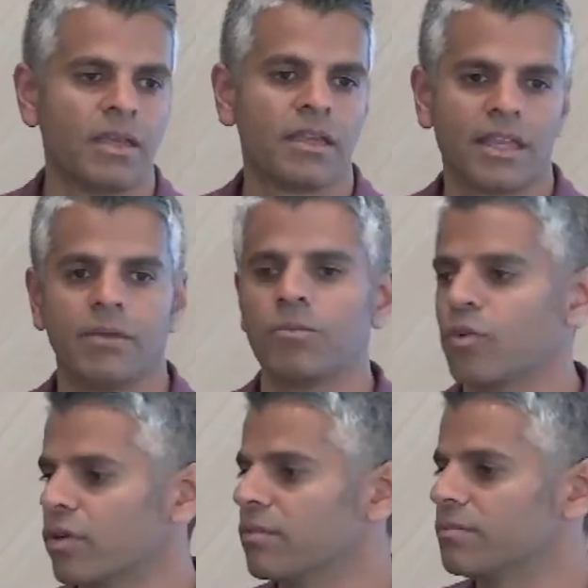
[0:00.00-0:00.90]
get
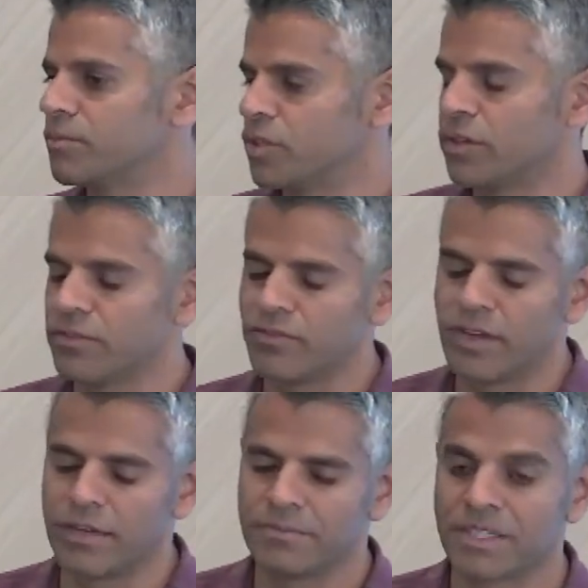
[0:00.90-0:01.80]
more sort of
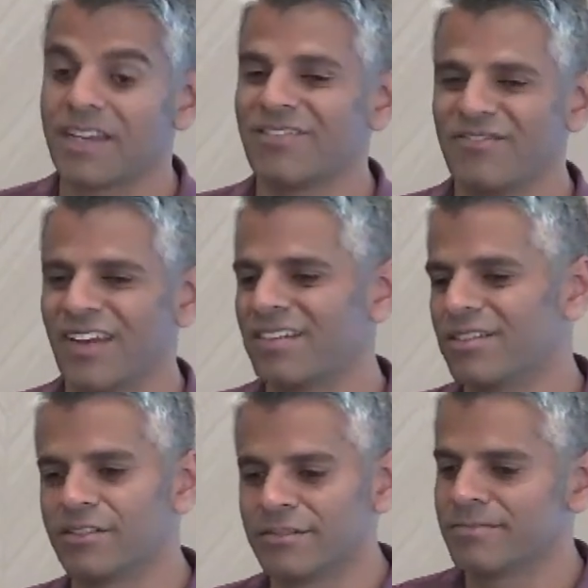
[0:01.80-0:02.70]
um, kind of
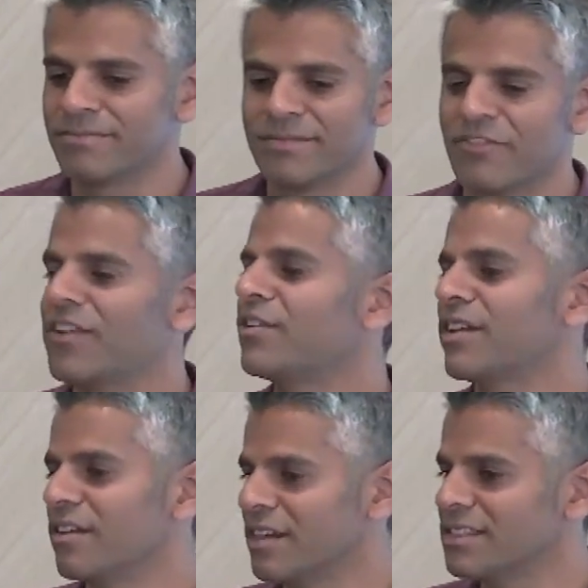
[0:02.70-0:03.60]
vendor vendor
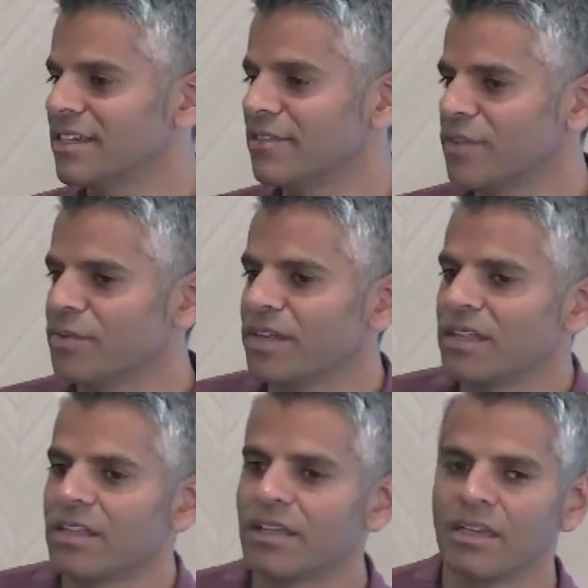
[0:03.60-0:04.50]
agnostic, if you will,
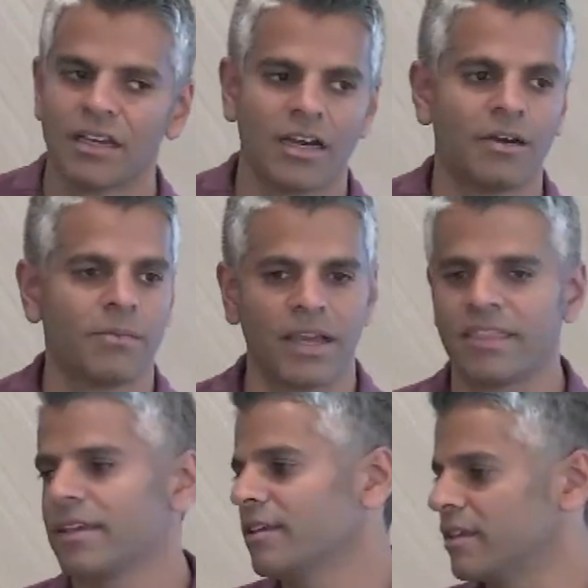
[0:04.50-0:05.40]
um, I
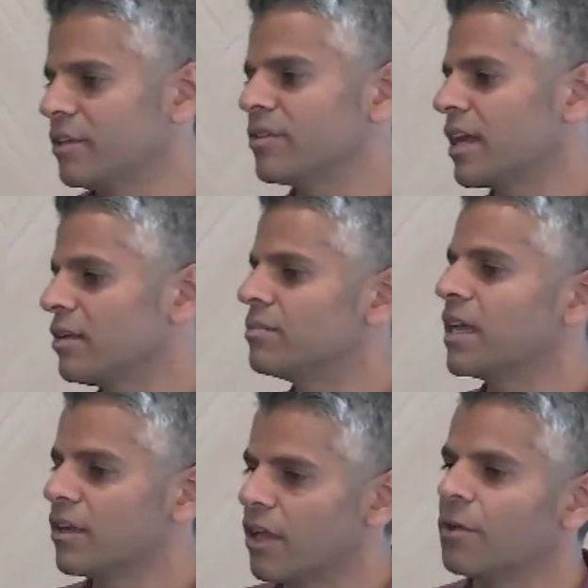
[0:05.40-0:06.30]
think you know that'll
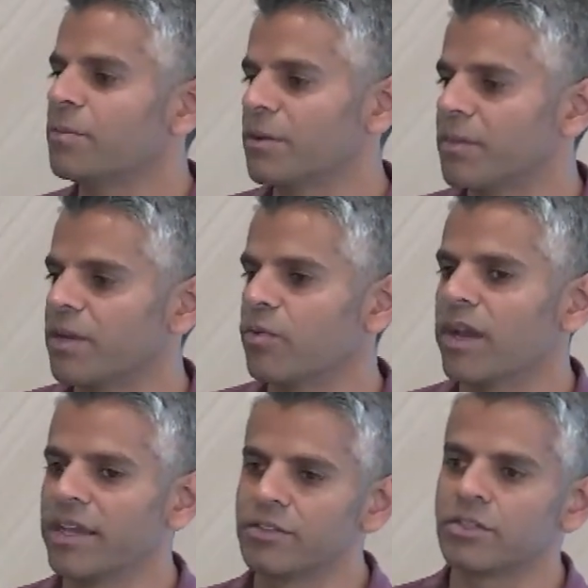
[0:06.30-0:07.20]
that'll help in a big
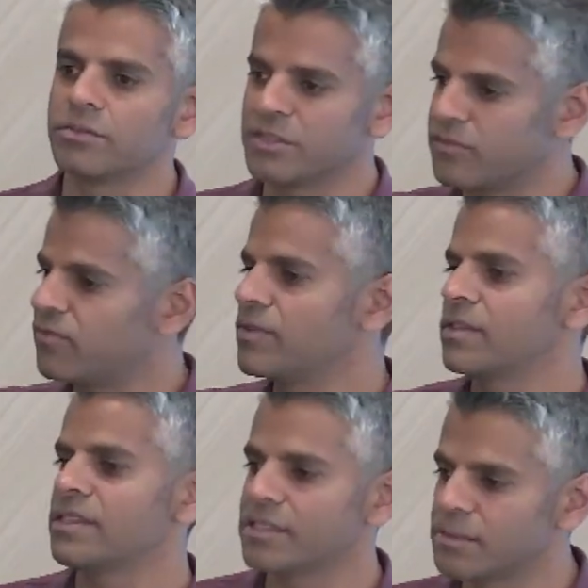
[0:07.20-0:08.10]
way in terms of
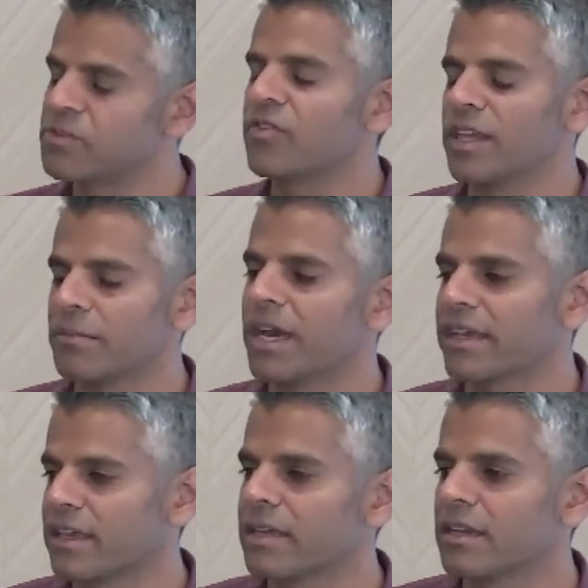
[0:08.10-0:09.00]
systems feeding
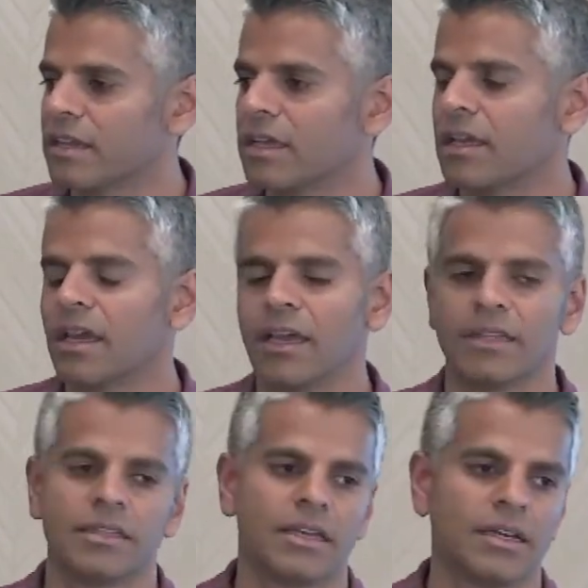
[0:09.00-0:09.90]
back in
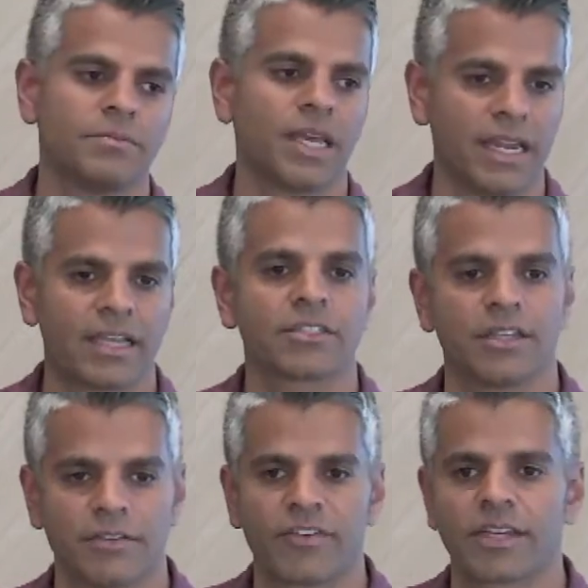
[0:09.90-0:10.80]
and um, and actually
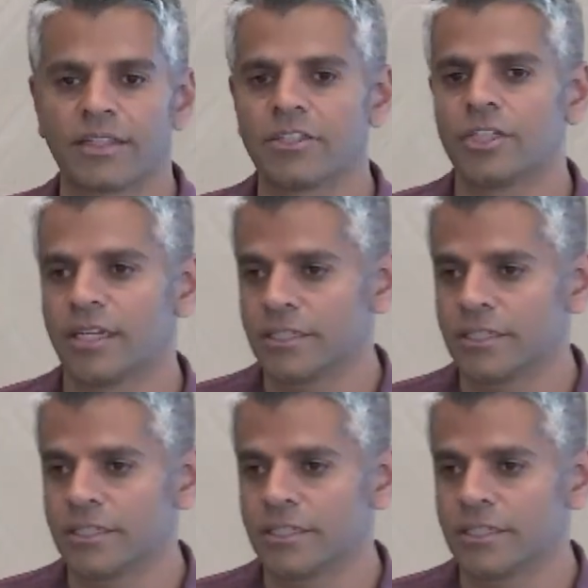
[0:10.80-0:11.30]
affecting the change.